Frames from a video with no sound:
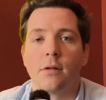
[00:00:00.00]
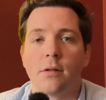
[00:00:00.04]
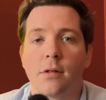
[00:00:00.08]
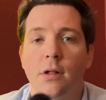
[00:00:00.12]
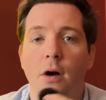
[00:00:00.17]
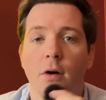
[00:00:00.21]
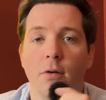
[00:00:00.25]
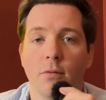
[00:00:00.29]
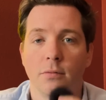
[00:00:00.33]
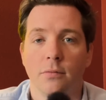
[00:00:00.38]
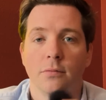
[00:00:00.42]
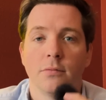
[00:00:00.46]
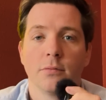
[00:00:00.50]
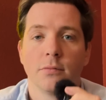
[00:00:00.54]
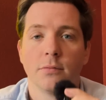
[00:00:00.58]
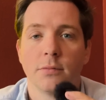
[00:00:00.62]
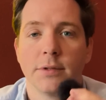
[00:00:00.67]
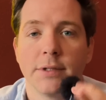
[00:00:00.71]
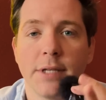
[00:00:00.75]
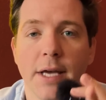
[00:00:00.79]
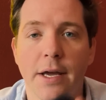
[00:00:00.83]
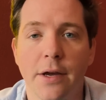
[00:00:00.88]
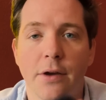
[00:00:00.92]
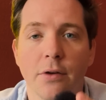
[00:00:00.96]
So
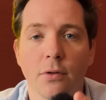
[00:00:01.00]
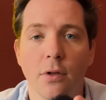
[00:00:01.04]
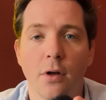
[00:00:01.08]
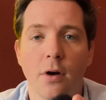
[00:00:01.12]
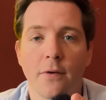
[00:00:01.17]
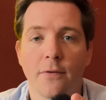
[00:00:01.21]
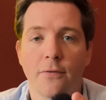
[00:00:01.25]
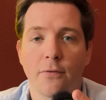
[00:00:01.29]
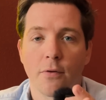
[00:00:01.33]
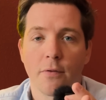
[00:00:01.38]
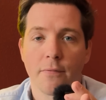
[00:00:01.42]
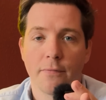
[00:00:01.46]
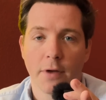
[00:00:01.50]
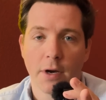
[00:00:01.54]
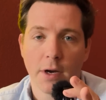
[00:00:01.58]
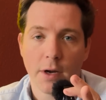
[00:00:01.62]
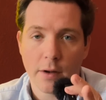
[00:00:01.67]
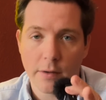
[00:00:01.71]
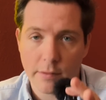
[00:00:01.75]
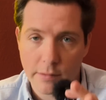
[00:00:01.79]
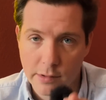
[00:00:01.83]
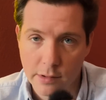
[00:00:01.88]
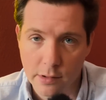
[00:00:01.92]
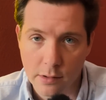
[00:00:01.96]
take your long form
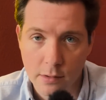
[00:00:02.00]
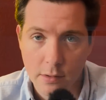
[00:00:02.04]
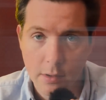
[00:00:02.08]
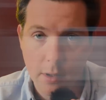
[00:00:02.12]
videos,